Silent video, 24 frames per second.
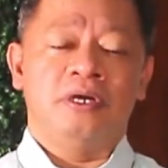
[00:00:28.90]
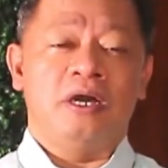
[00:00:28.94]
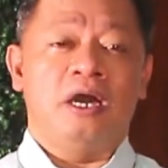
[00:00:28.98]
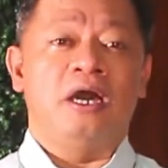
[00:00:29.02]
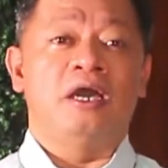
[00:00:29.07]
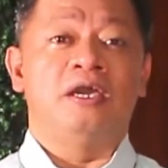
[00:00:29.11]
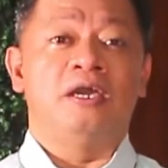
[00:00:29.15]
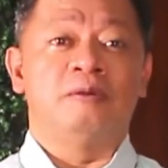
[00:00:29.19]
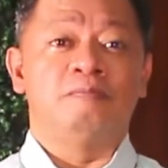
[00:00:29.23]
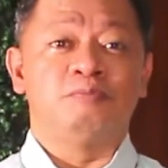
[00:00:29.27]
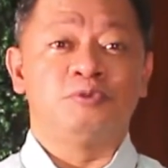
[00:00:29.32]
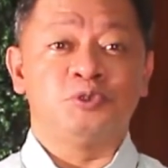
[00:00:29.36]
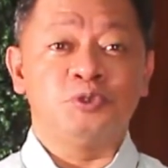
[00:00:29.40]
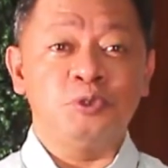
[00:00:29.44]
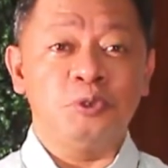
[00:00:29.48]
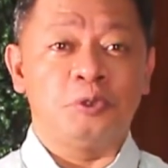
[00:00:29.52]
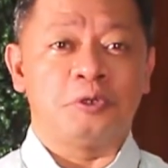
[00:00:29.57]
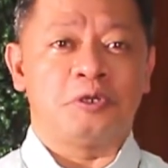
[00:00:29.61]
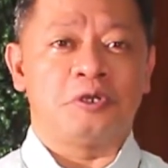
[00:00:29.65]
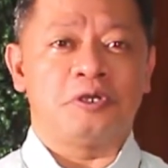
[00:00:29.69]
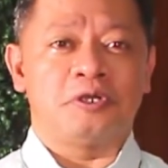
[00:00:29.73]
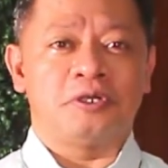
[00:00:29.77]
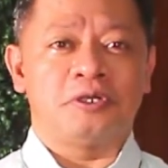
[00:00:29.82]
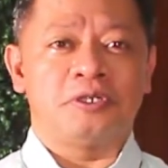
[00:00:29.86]
I am
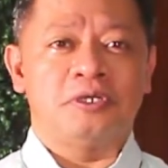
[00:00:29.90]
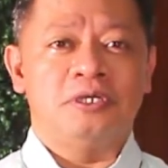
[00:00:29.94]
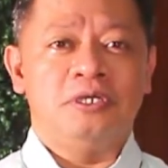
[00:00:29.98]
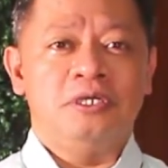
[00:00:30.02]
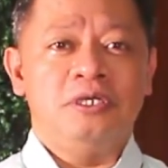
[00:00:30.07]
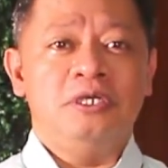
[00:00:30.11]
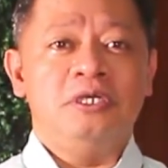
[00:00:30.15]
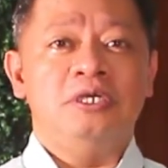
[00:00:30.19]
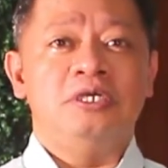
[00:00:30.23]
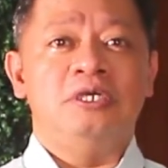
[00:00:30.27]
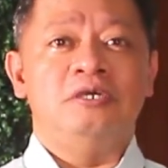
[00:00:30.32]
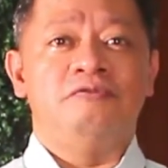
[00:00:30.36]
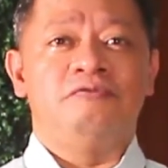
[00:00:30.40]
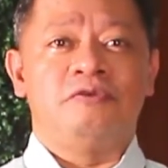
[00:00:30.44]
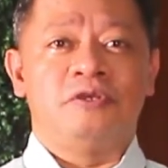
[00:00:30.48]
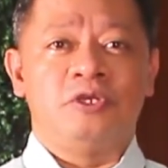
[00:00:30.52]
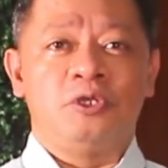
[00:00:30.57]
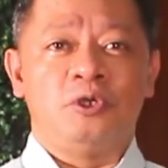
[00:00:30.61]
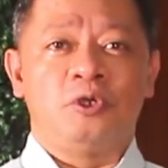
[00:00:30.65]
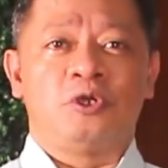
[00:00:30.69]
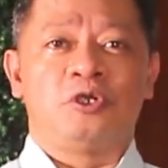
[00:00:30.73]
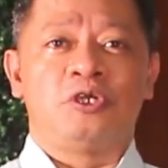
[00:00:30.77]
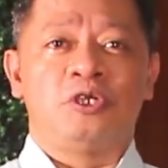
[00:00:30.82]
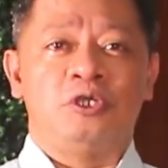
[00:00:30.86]
sure even
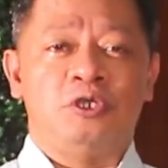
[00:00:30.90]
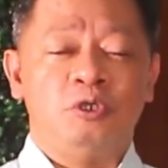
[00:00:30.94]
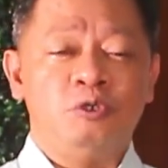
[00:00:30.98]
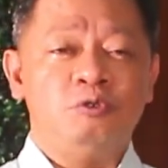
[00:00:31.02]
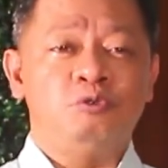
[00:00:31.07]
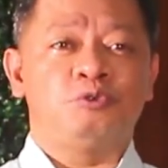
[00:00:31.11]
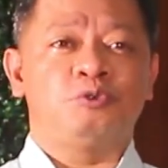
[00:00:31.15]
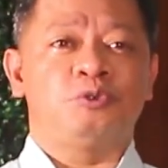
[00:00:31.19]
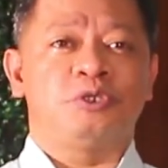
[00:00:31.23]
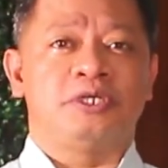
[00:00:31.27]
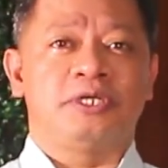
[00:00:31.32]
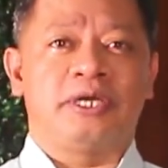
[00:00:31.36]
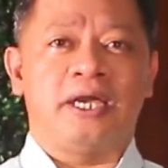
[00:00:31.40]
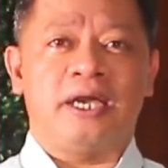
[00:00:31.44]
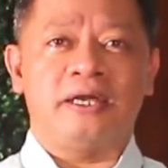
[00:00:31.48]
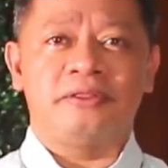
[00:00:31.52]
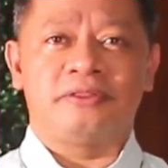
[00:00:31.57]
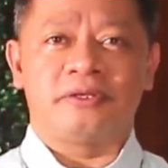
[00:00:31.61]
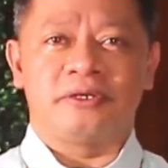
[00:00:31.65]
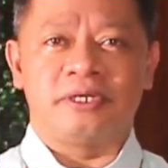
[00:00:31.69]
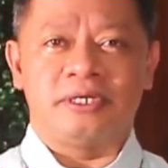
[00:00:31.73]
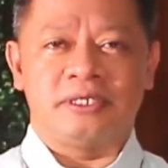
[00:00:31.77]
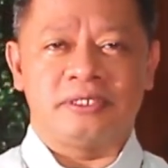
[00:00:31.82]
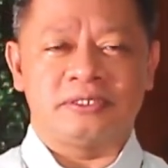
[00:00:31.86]
your usual
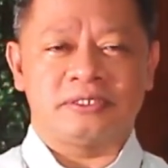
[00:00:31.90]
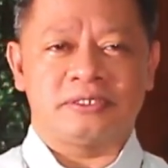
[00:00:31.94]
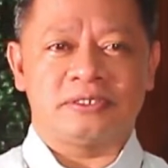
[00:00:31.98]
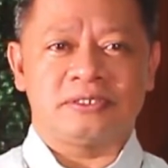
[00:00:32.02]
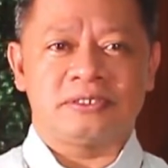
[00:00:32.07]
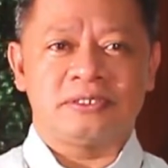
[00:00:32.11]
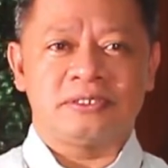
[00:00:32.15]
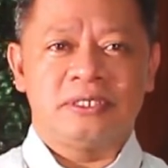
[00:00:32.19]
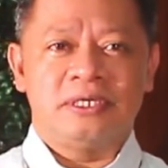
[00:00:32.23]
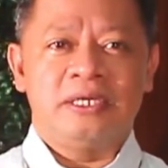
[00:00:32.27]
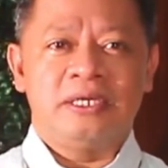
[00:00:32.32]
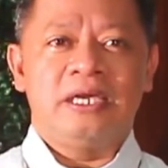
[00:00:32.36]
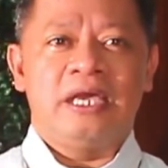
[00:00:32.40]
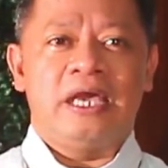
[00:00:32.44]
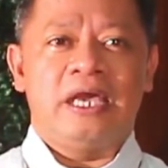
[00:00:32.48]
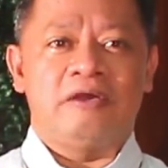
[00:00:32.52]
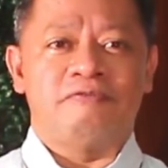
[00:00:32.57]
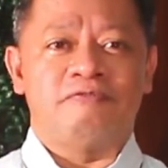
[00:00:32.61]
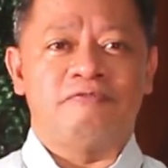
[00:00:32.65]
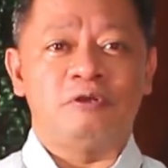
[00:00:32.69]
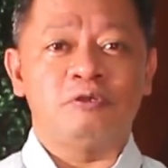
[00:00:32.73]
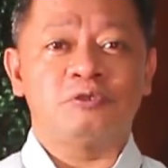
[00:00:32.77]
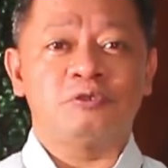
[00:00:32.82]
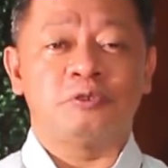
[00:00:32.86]
gatherings
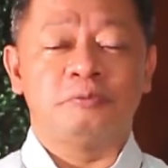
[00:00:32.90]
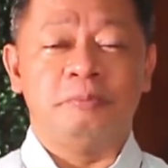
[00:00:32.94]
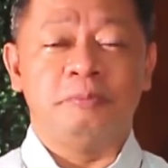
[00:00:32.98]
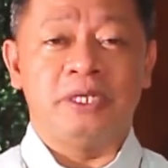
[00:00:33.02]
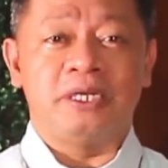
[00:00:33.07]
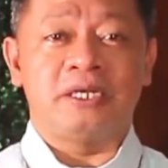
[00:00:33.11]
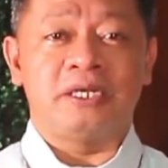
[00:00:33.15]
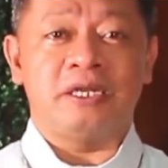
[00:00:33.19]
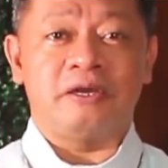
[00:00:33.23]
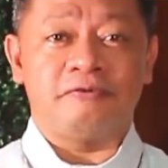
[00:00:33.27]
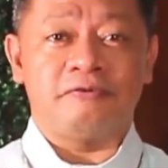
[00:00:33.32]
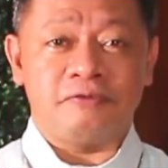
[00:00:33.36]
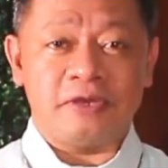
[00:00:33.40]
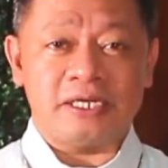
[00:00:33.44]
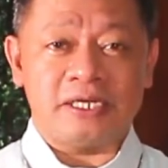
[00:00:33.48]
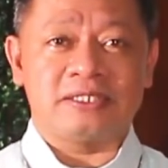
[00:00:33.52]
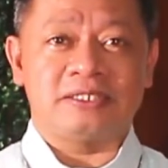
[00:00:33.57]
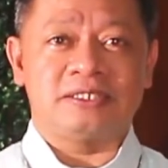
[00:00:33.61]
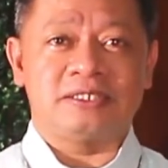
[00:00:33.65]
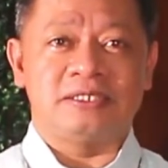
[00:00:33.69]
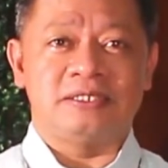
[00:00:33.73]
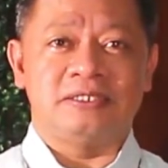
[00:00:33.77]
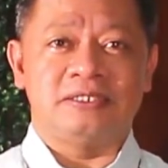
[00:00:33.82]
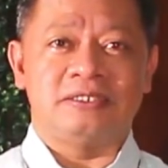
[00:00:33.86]
have also been
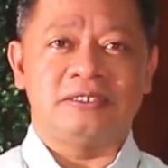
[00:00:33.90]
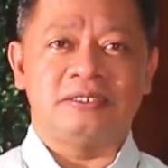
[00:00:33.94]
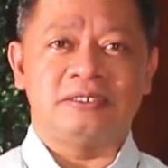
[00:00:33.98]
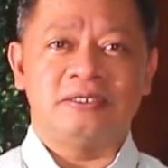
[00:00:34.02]
affected.